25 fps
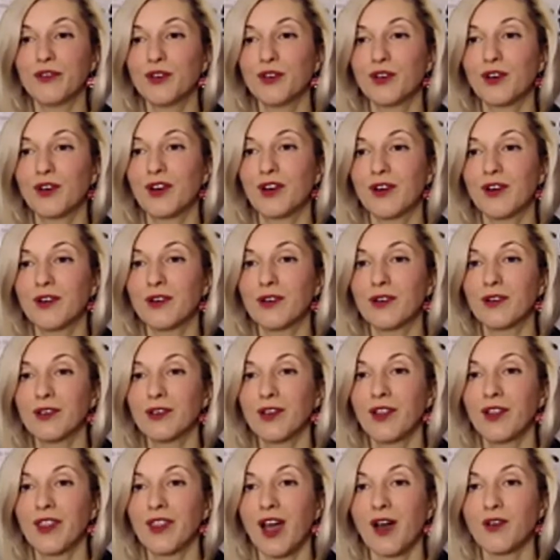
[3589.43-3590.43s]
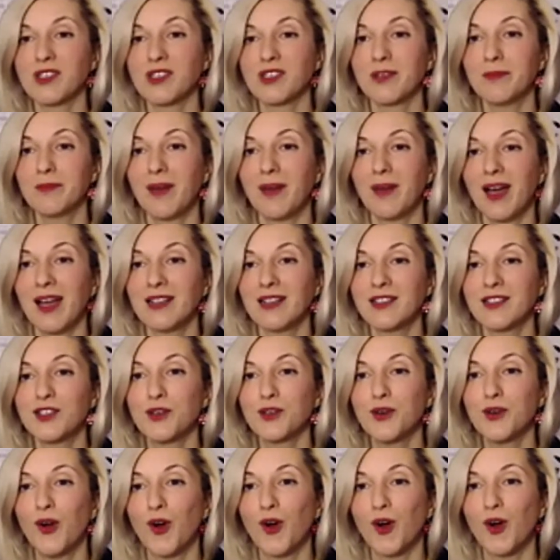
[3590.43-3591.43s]
your 1,000 miles to
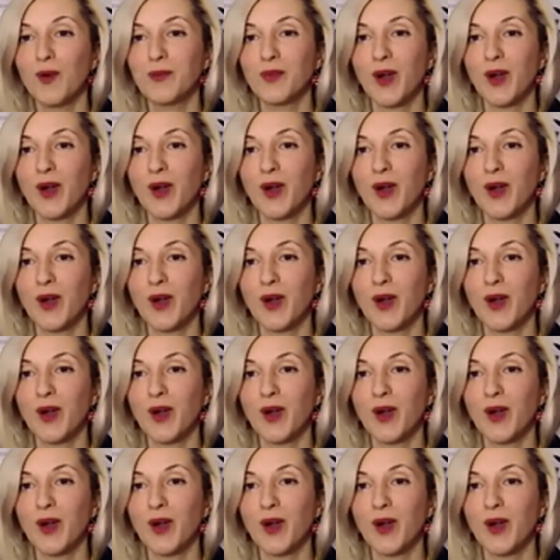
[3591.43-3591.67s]
home,